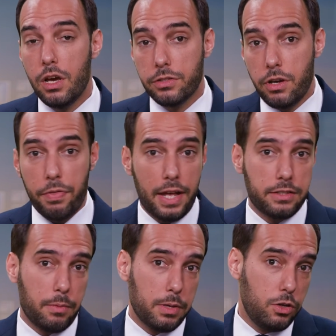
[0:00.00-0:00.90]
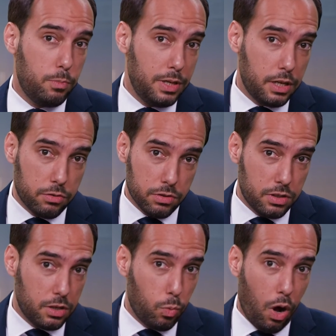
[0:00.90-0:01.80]
So if that's something you'd be
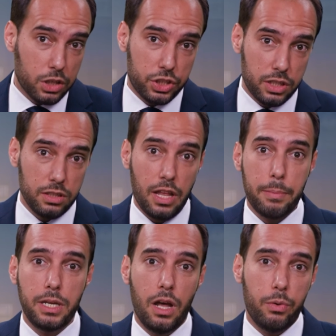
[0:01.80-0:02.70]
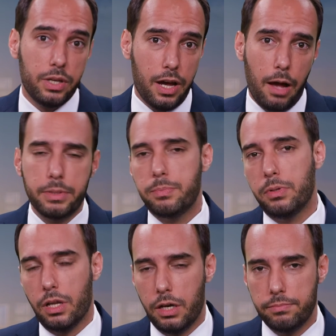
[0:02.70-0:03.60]
interested in watching, let me know in the comments
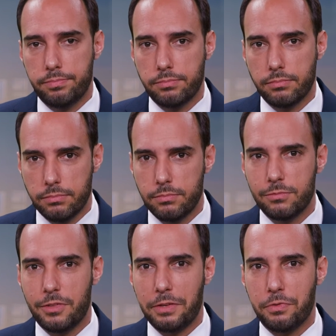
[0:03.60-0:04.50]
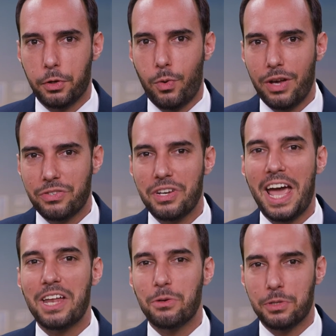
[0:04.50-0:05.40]
below. Thanks for your question
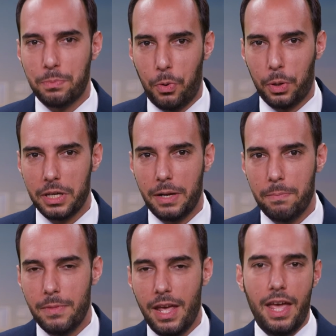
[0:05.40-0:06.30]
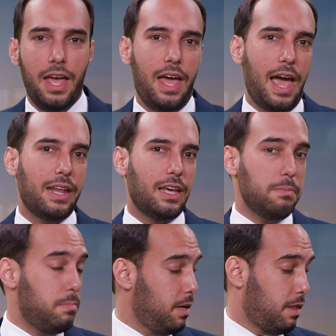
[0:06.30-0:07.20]
and your support, Ian. And a
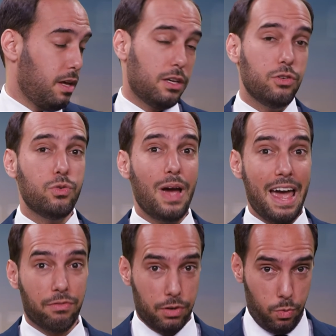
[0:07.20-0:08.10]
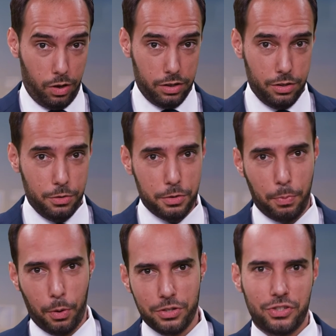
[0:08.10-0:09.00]
big thank you to everyone who
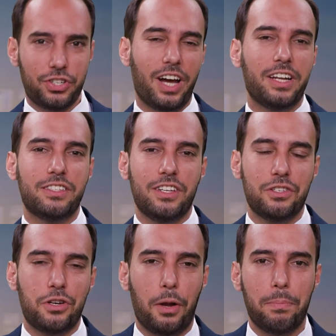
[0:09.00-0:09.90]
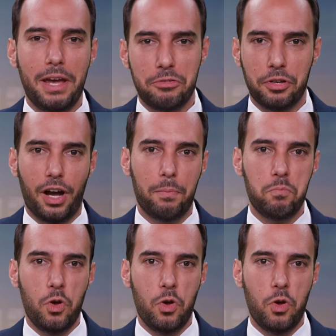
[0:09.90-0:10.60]
supports China Uncensored on Patreon.